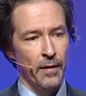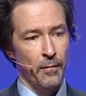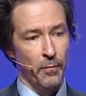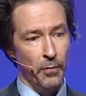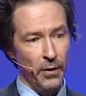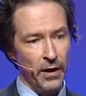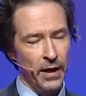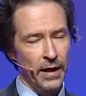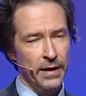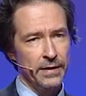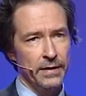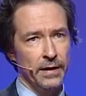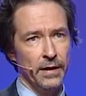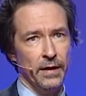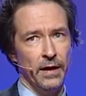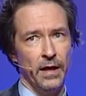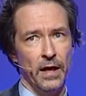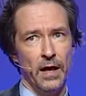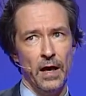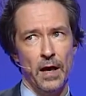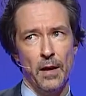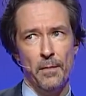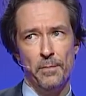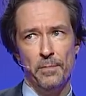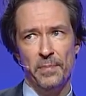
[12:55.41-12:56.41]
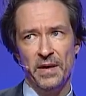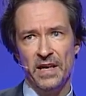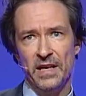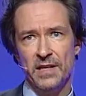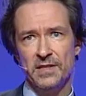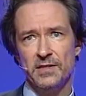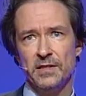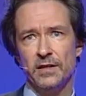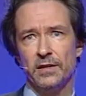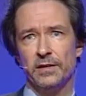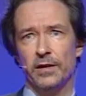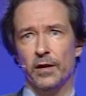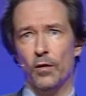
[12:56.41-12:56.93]
But
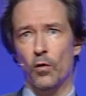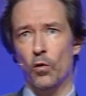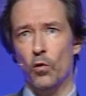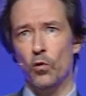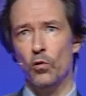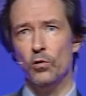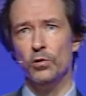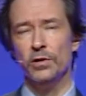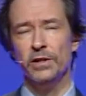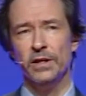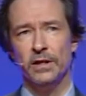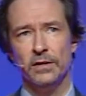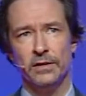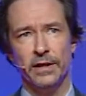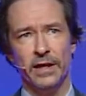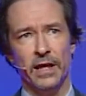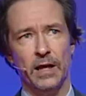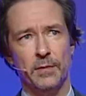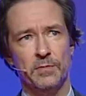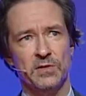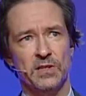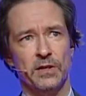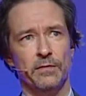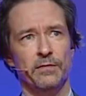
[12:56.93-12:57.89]
basically, all the claims,